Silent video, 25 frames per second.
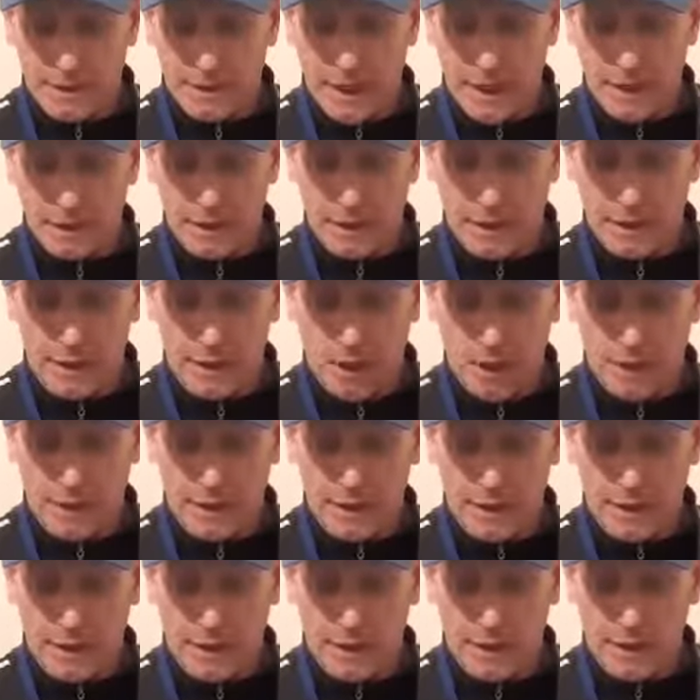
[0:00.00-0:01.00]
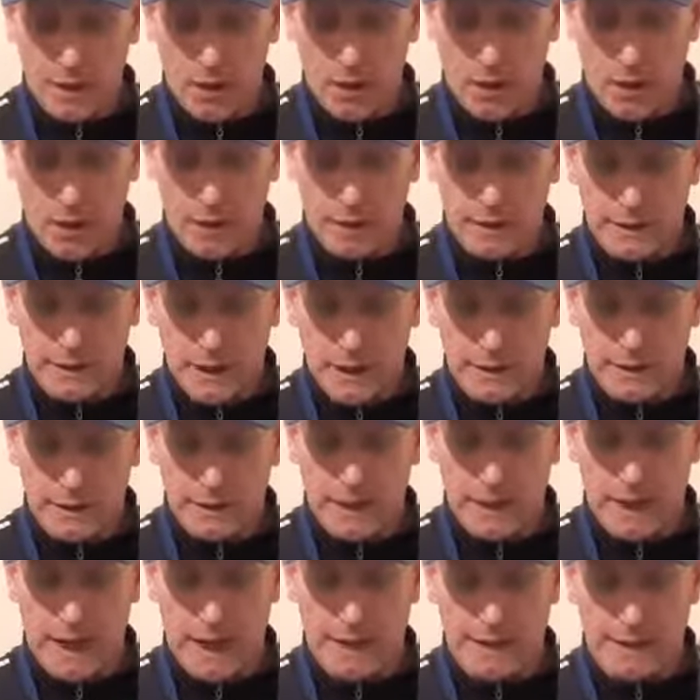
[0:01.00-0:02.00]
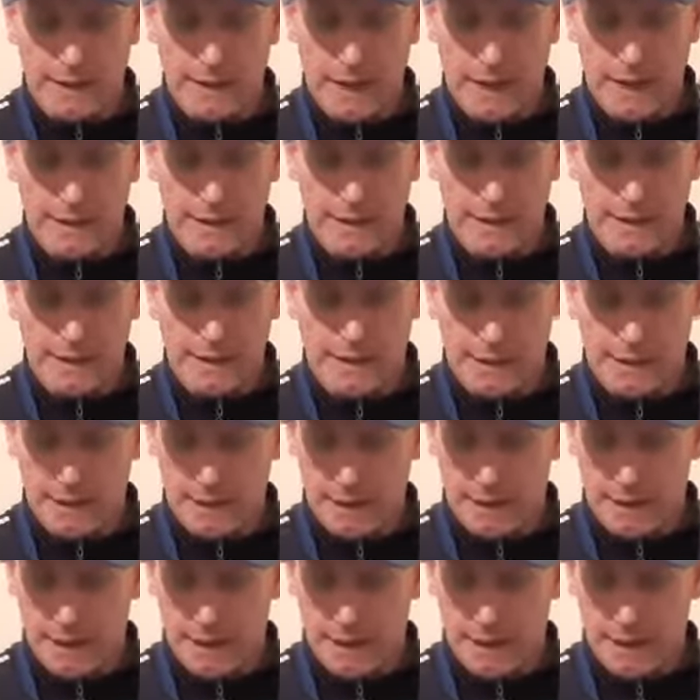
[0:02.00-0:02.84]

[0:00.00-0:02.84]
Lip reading: guilty knowledge or guilty intention.